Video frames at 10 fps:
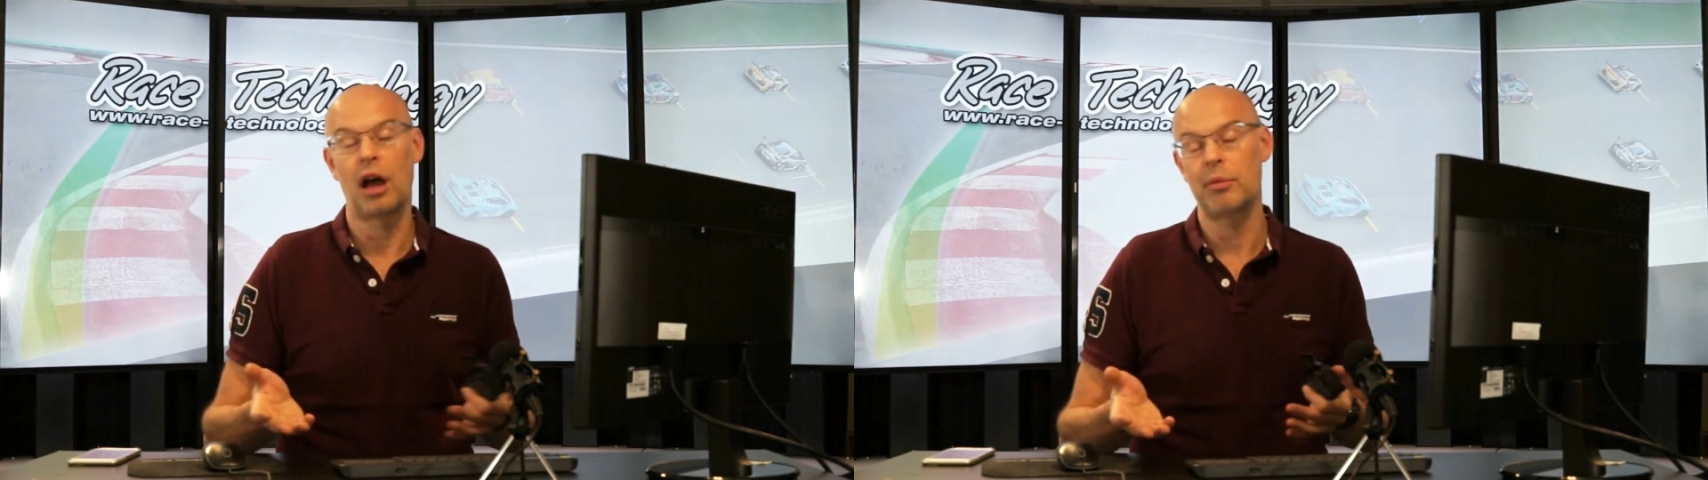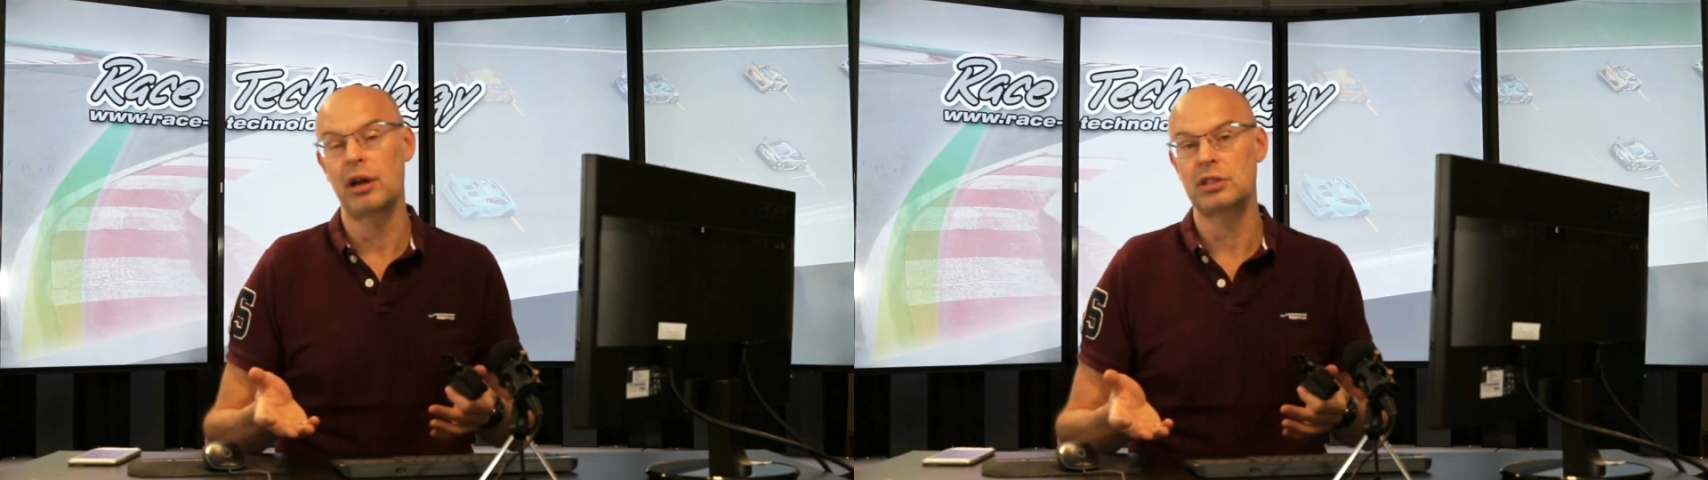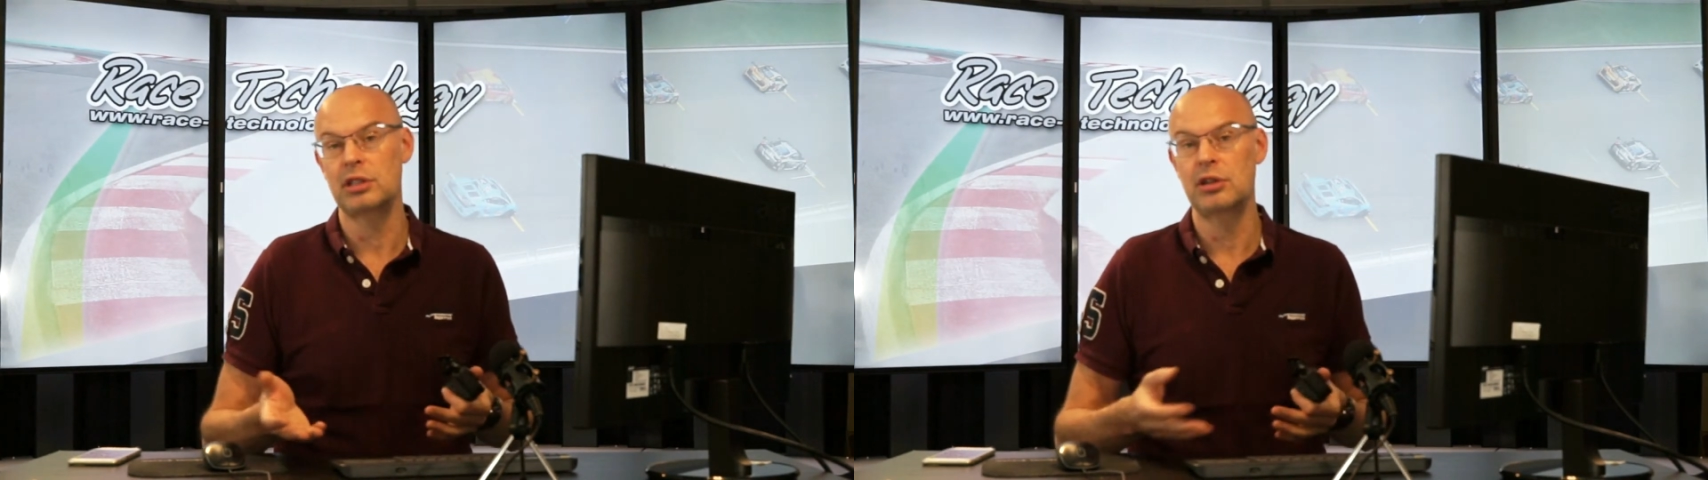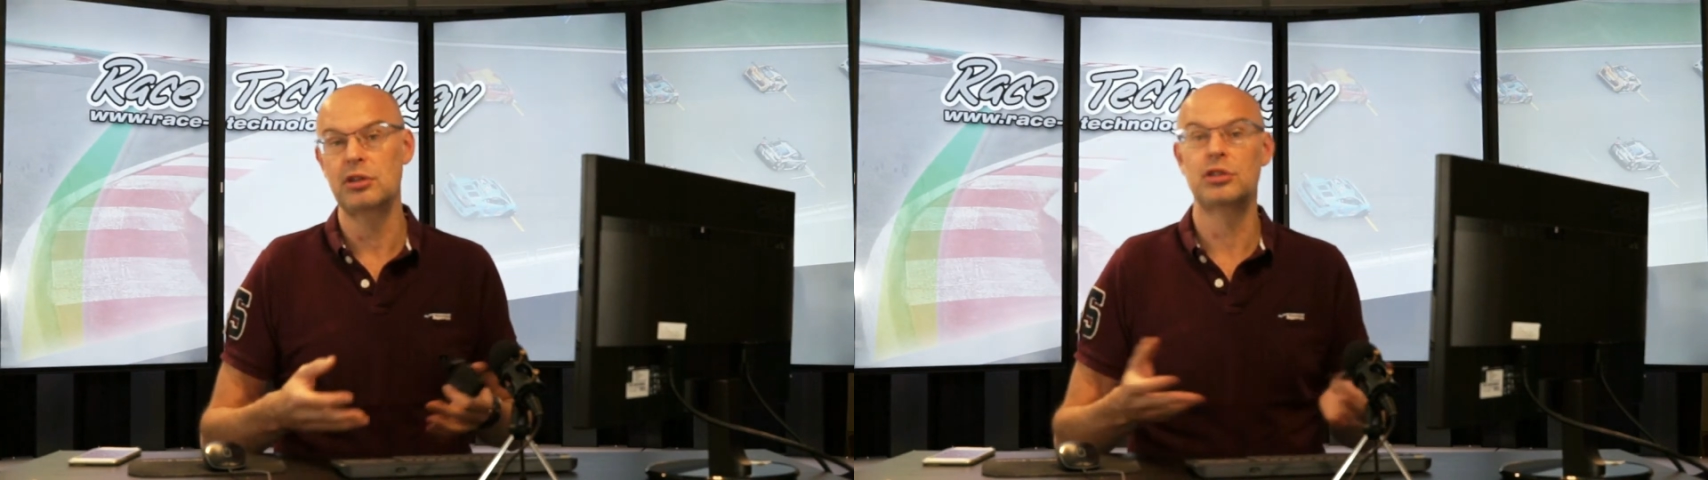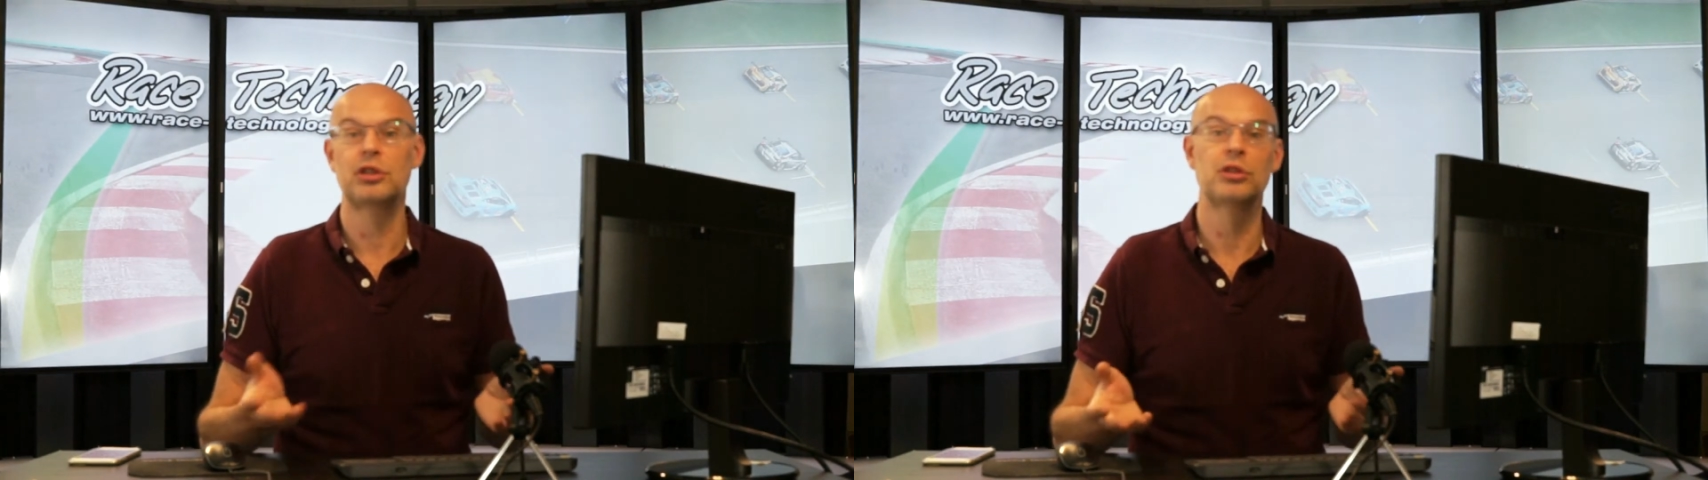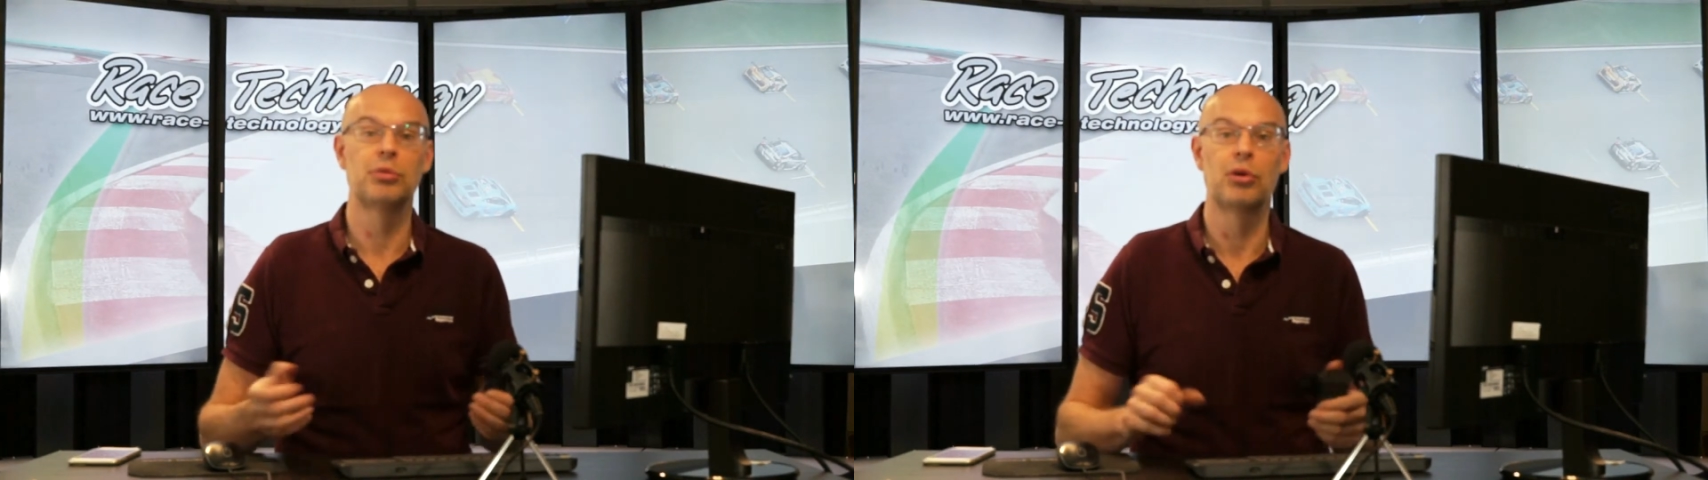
upload to YouTube,